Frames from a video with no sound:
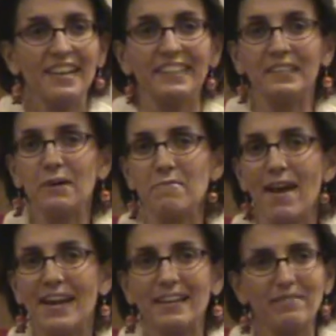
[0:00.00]
you know,
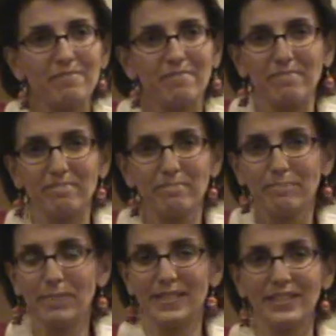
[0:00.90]
made
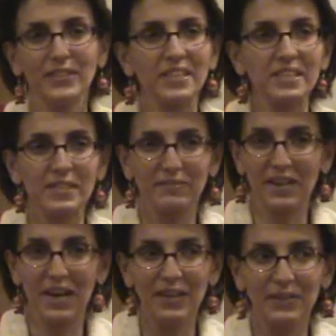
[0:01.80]
bazillions of
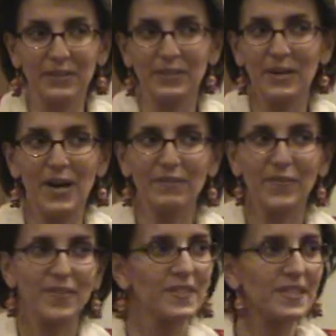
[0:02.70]
dollars
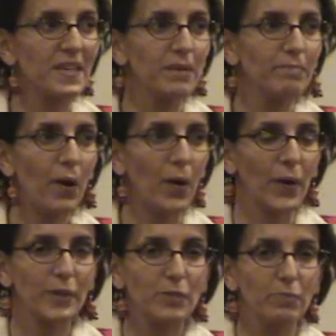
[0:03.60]
off of his theme
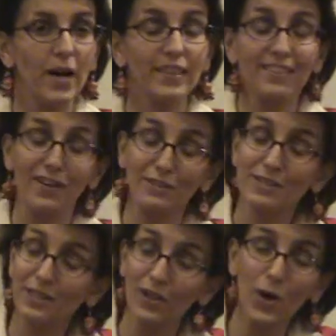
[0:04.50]
parks, but they're
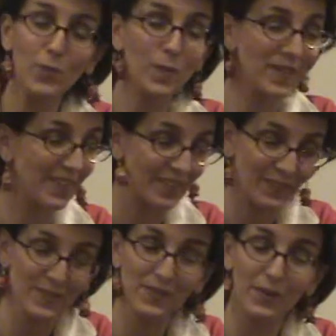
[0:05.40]
still open and
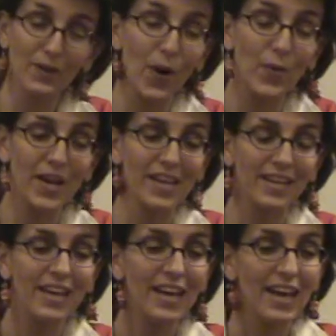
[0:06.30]
they're still
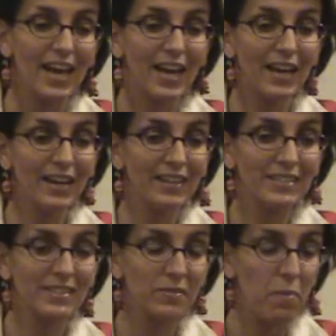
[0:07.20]
going,
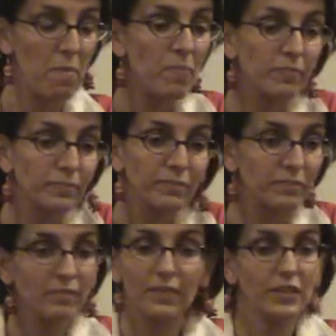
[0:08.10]
and
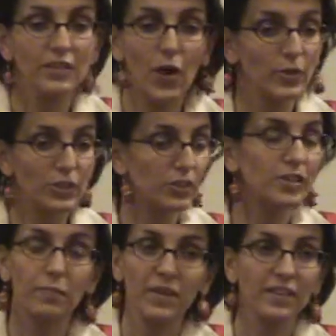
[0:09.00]
you know, it's just
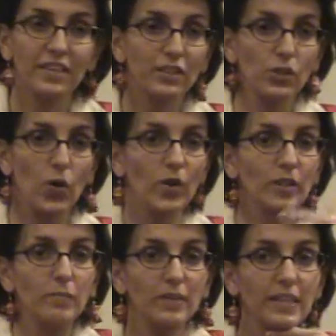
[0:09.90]
something that he
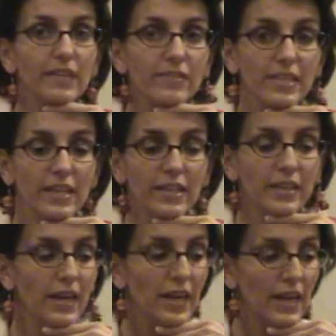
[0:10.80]
strongly believes
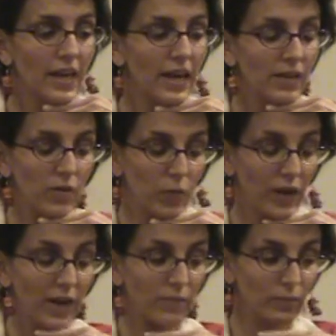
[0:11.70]
in. And
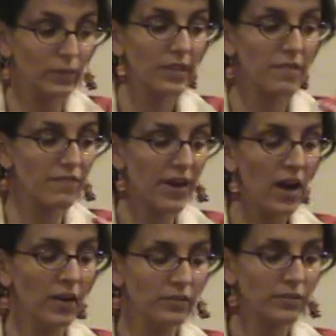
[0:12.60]
what I really
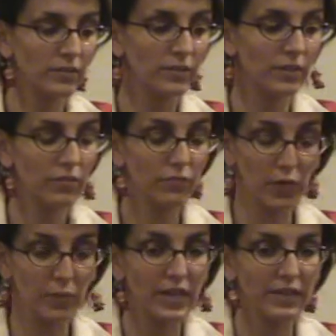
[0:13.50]
found
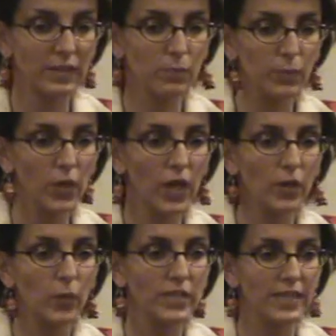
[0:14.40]
from reading this
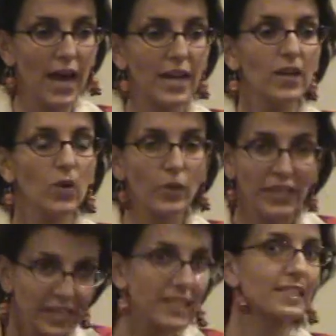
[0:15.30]
book was that
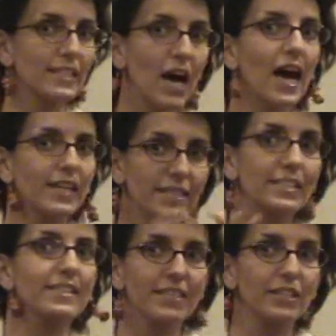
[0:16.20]
when he decides
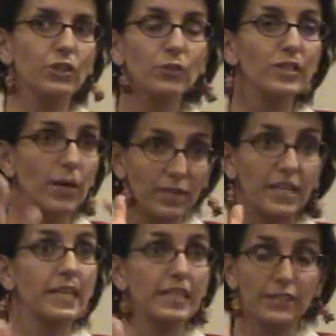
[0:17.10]
he's going to do
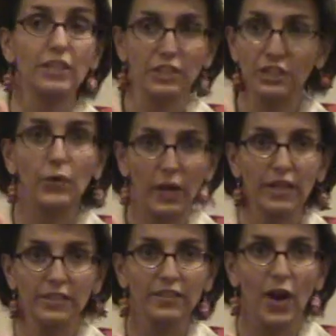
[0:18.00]
something, he's going to do
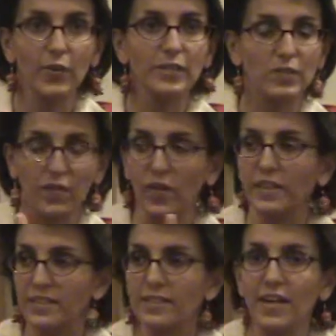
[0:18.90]
it. You know, he's
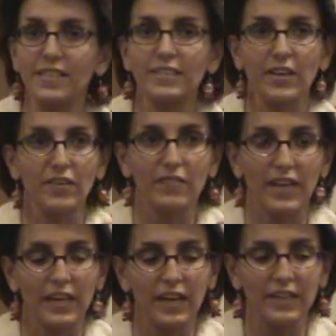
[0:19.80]
very decisive
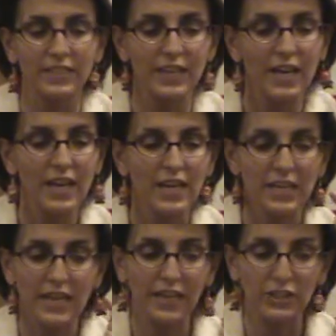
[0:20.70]
and
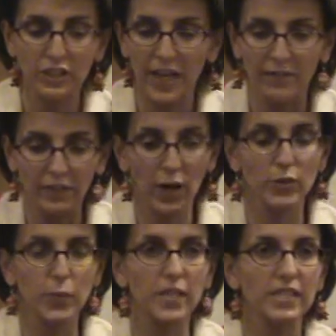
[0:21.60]
he just kind of
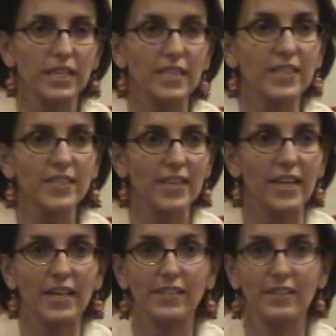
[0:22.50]
goes with his
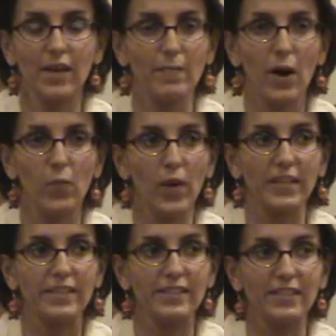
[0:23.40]
instinct about
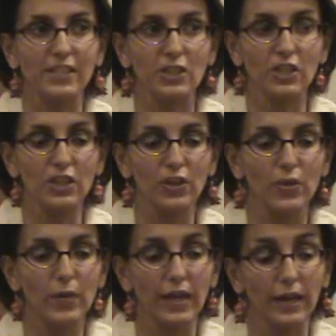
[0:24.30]
what he's going to
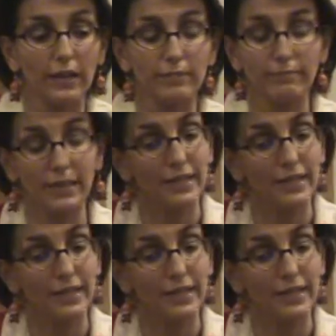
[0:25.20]
do. And